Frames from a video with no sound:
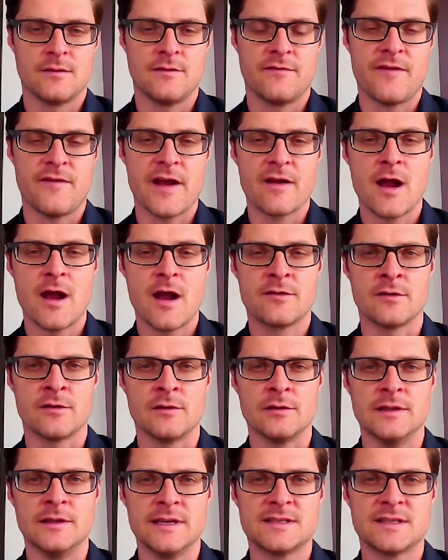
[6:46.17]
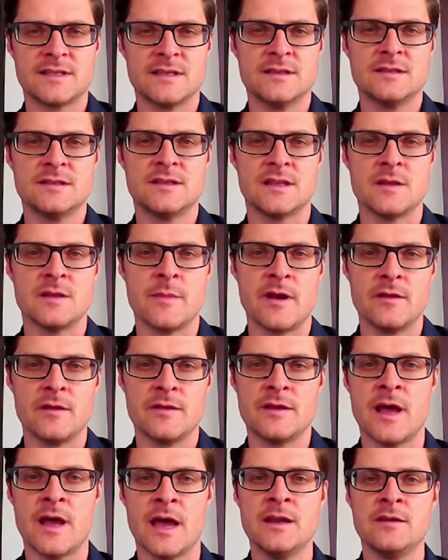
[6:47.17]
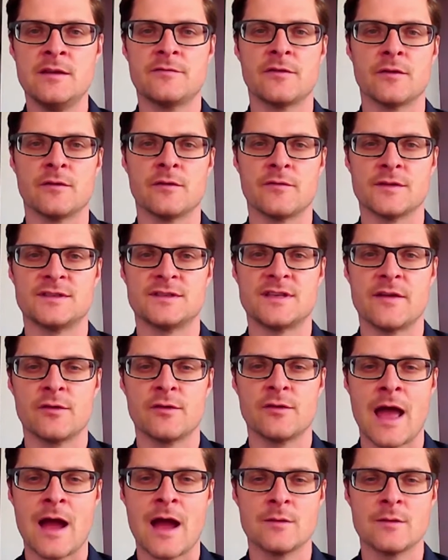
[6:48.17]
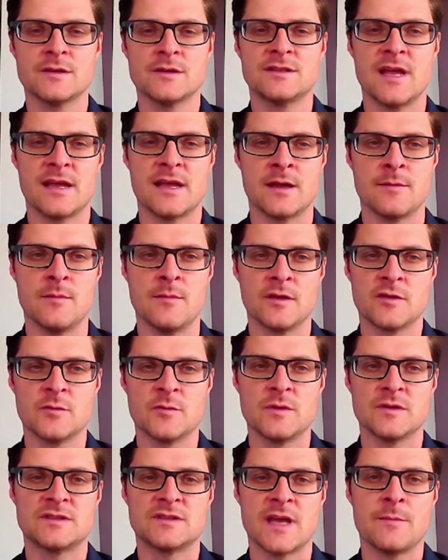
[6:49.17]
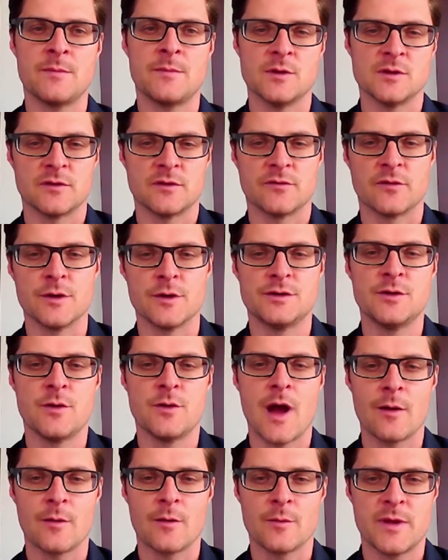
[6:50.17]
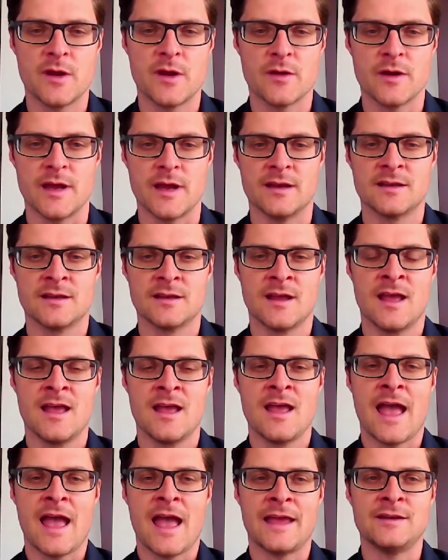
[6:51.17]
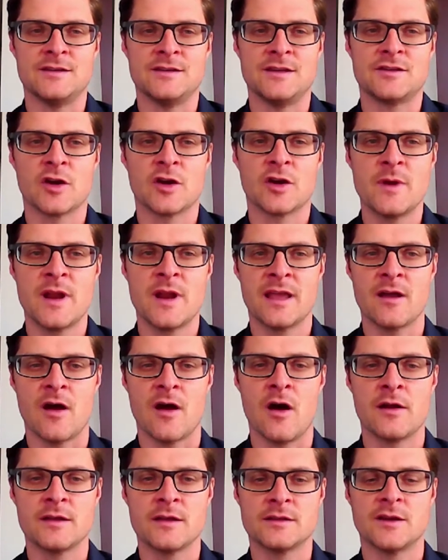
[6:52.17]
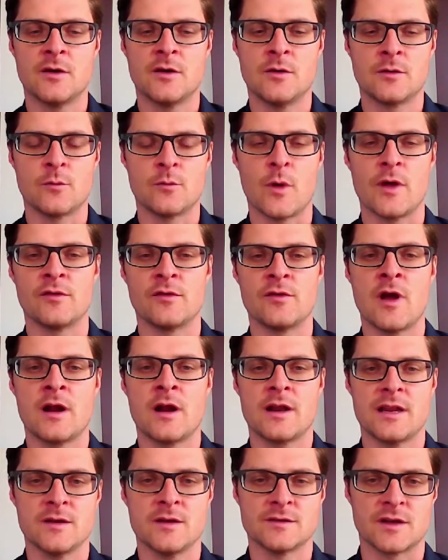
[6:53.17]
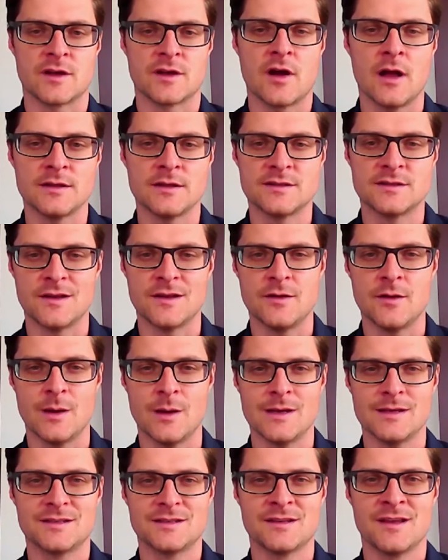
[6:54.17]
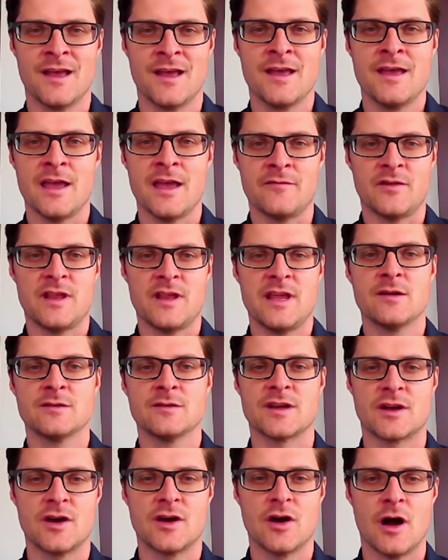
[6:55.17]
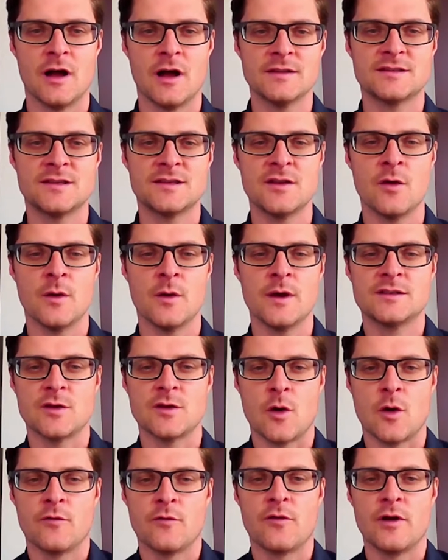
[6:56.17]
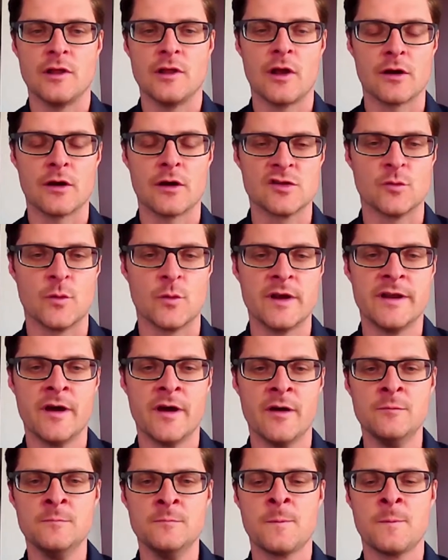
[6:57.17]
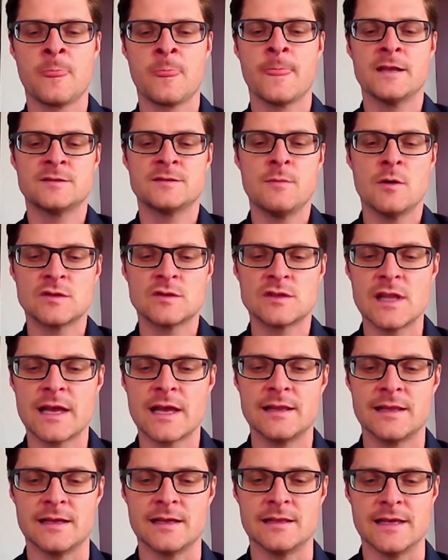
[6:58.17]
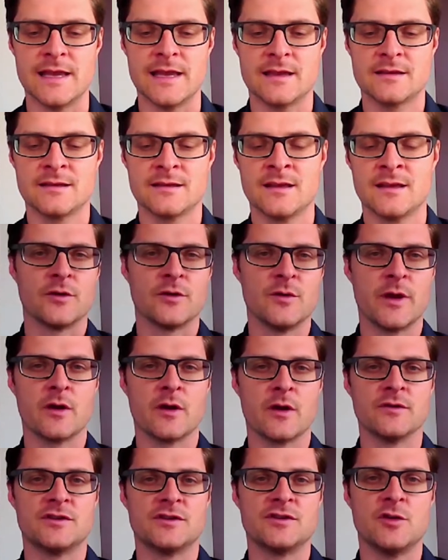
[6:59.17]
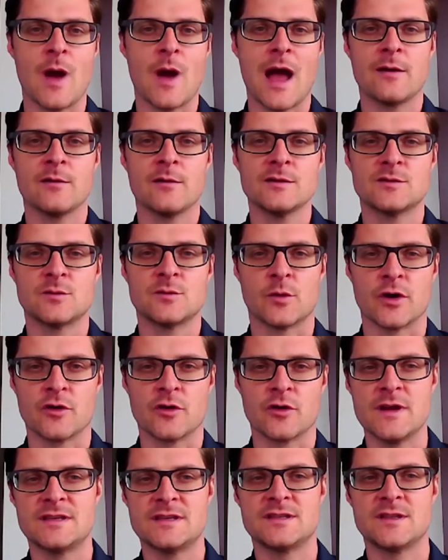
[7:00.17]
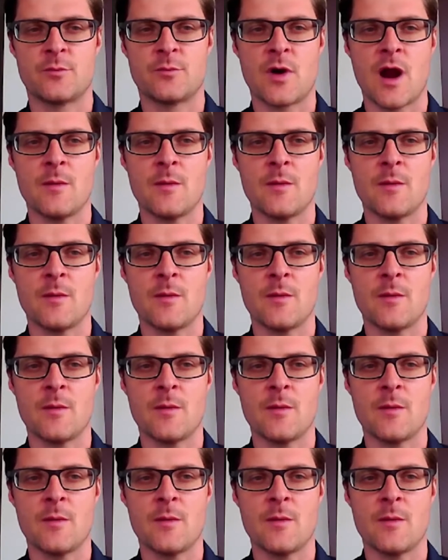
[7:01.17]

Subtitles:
The fire hydrant listens in the middle of the night for several hours, taking multiple samples over a 2-hour period and determining on its own whether or not it hears a constant noise. If it hears a constant noise over a large window, it's most likely a leak. If we're doing it over 2 hours, we're increasing the